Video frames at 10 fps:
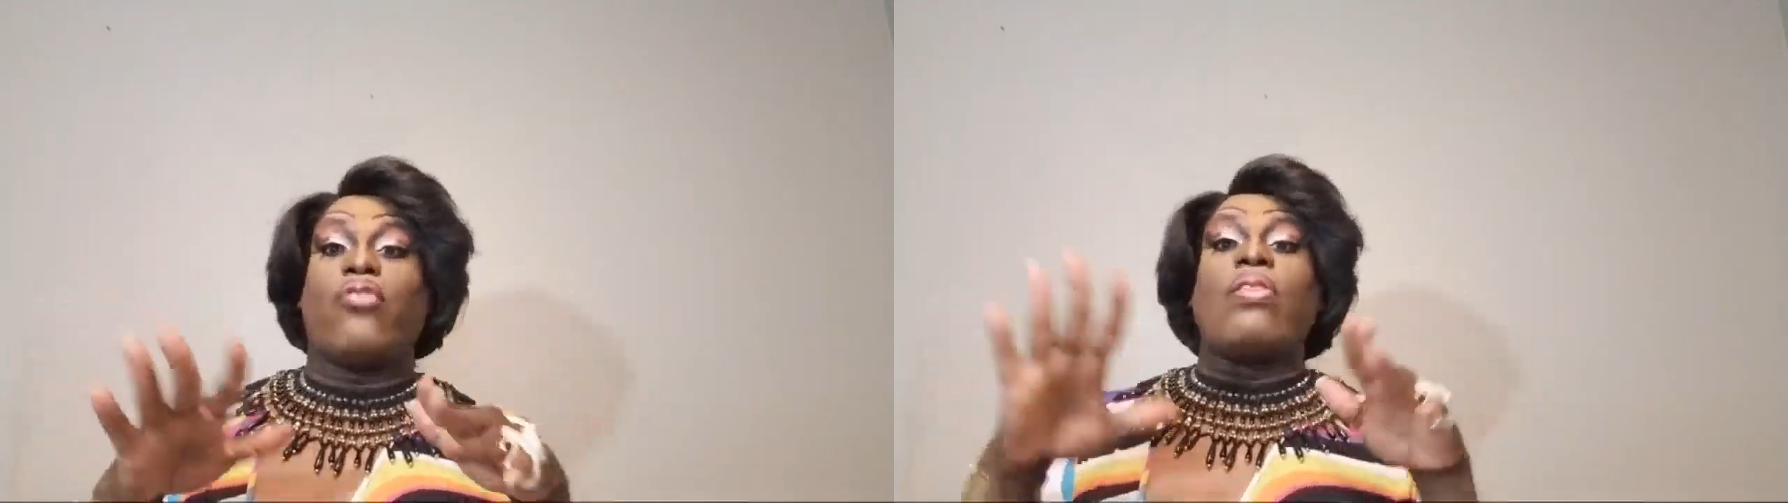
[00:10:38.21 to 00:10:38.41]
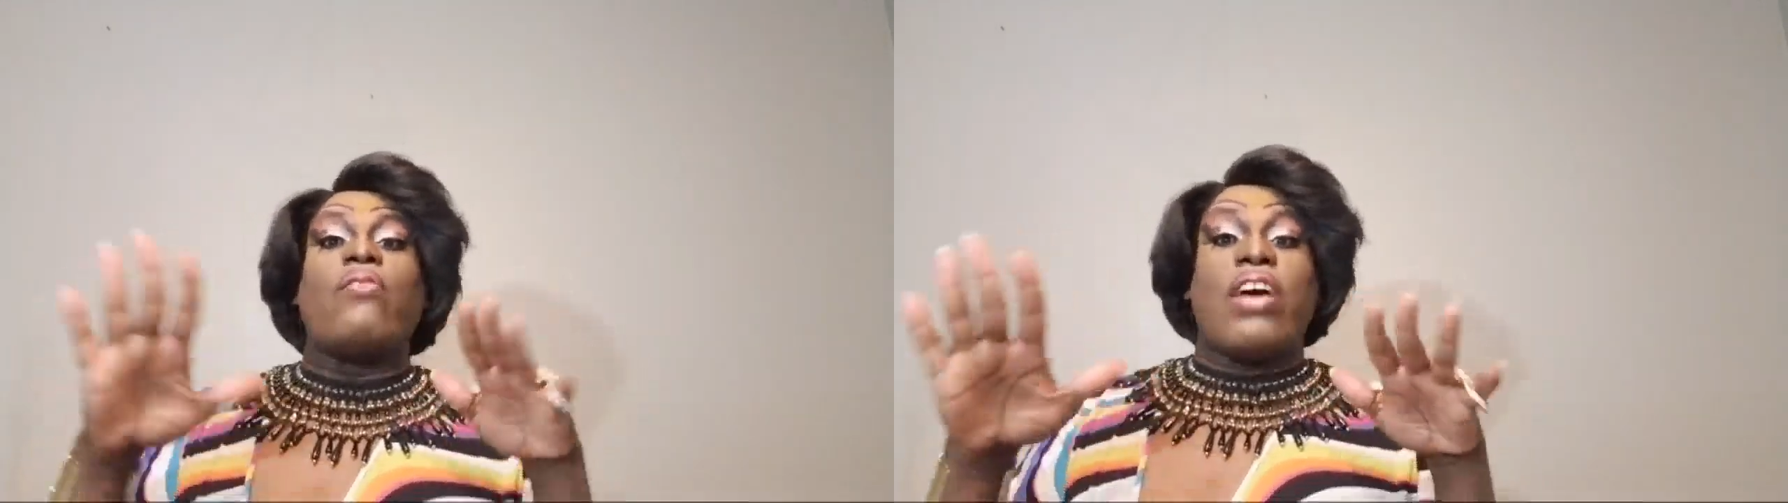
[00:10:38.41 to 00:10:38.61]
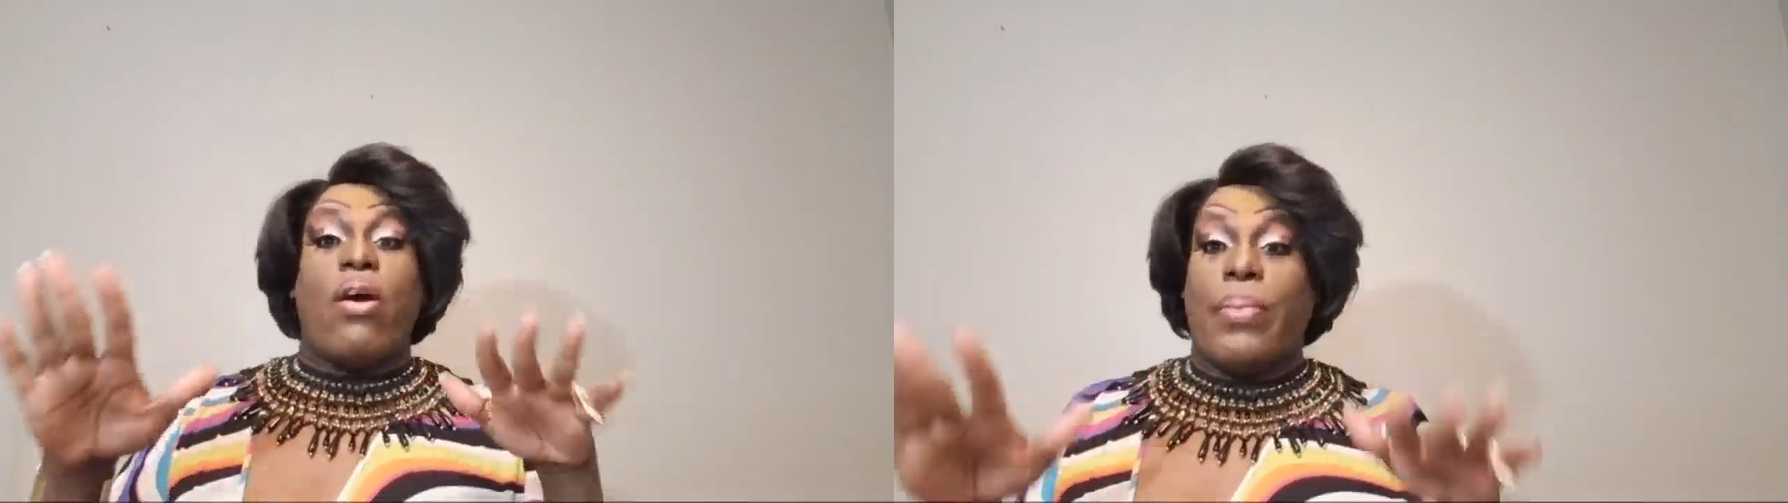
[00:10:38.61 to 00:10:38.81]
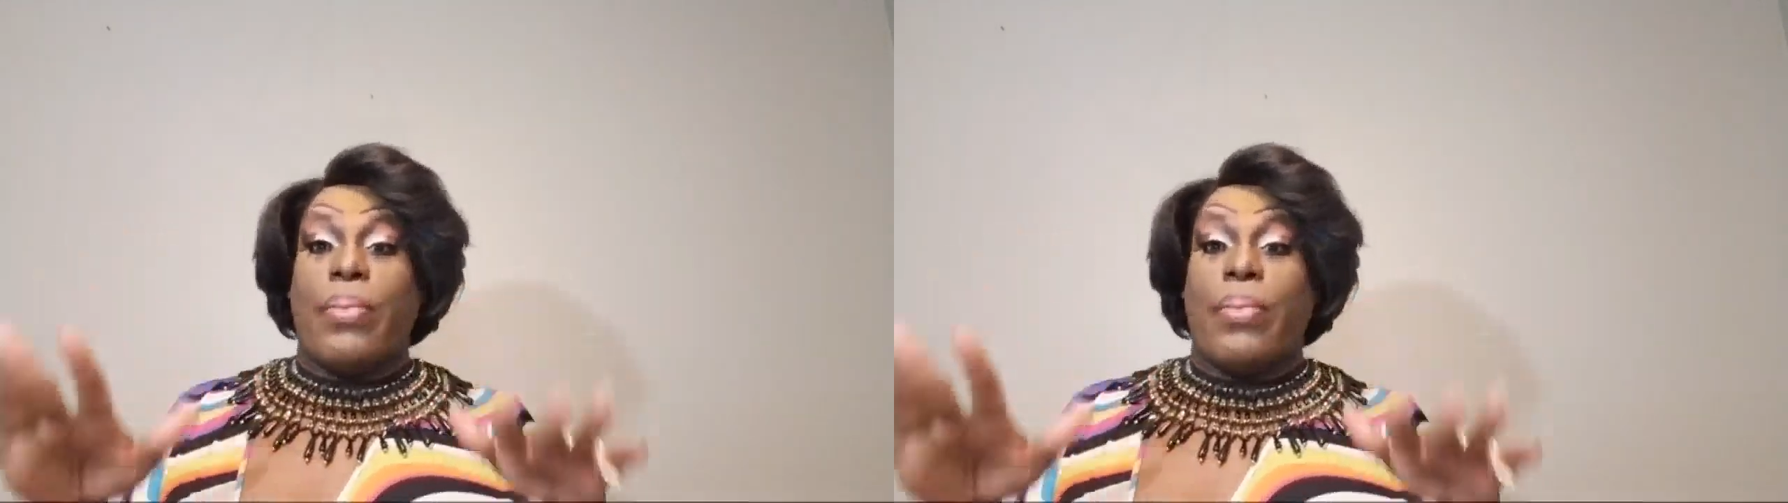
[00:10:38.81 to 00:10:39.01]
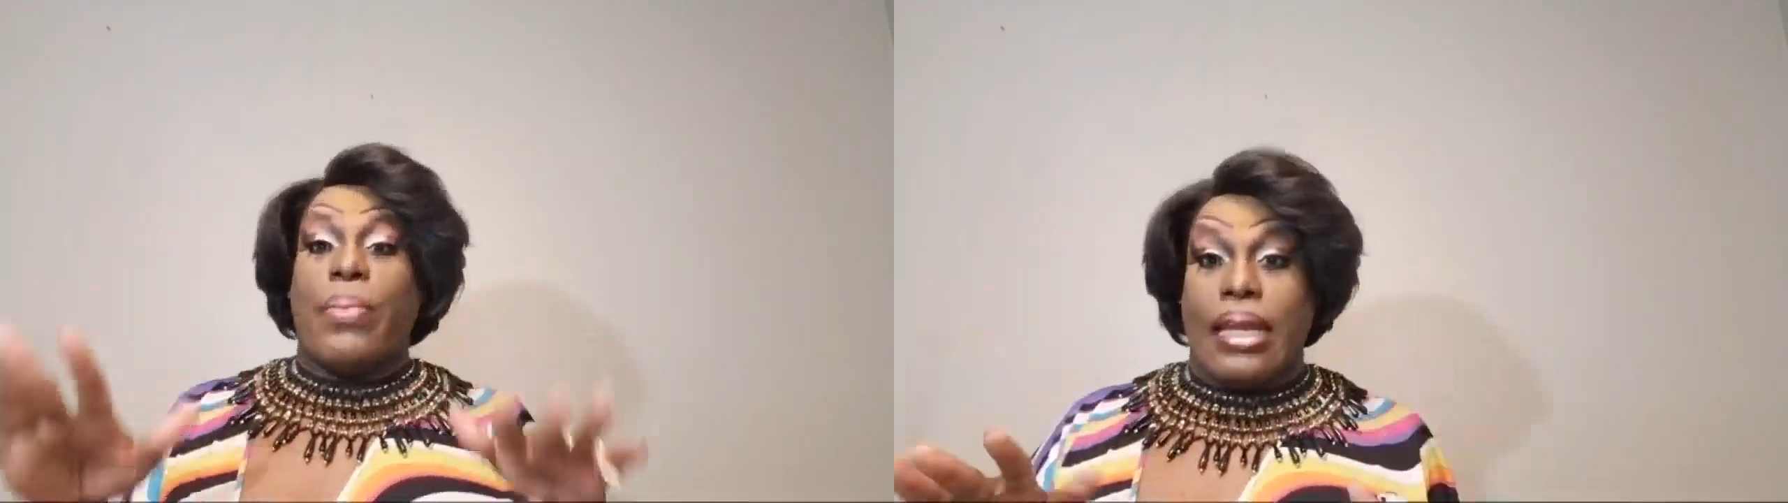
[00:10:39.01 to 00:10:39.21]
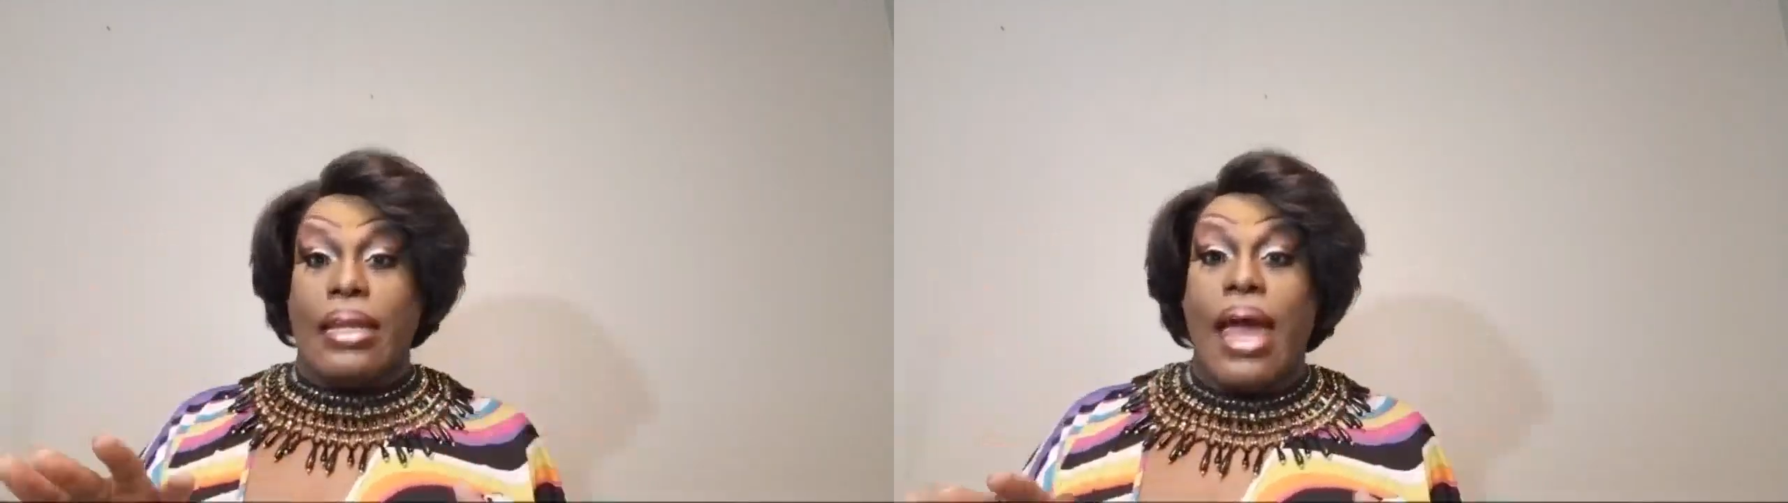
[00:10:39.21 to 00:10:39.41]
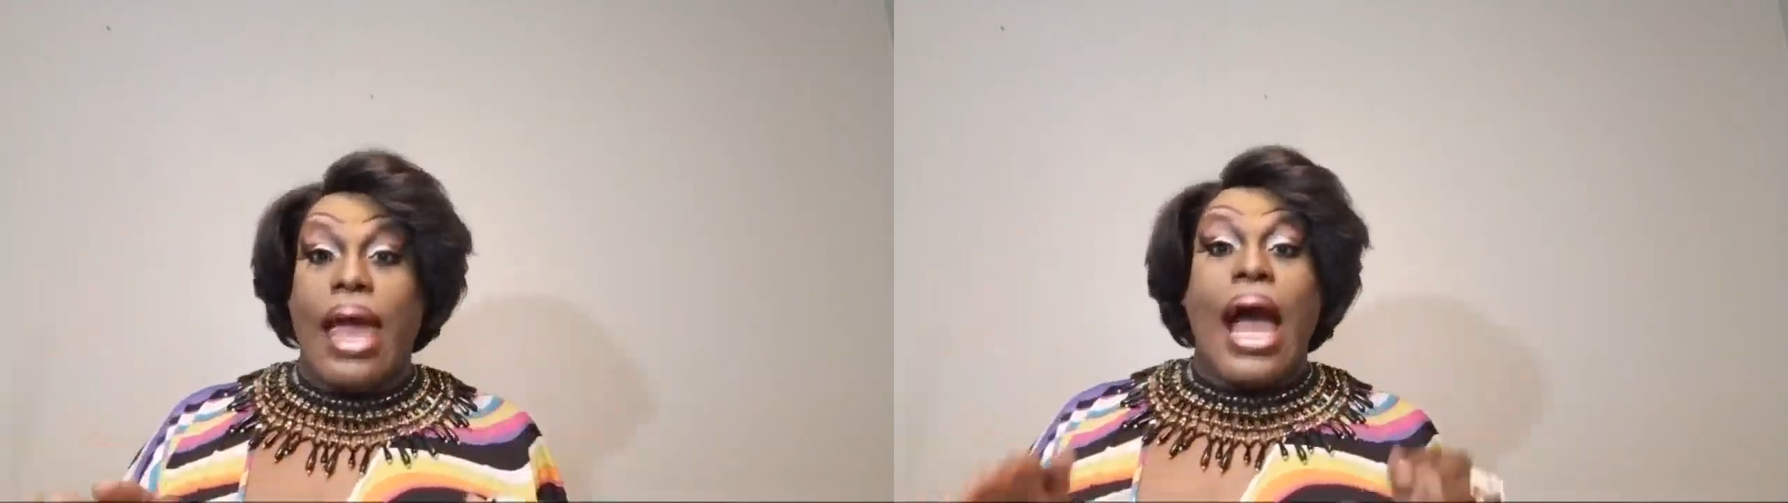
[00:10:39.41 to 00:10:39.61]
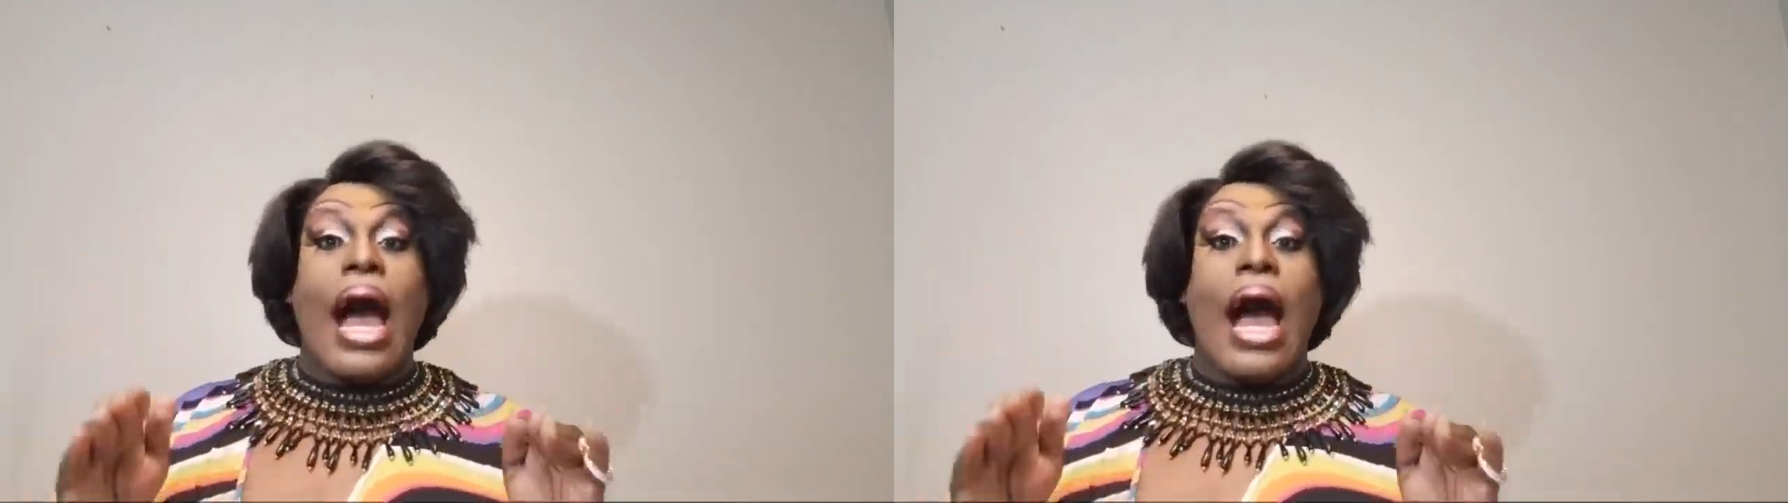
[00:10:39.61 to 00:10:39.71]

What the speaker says: from the very beginning,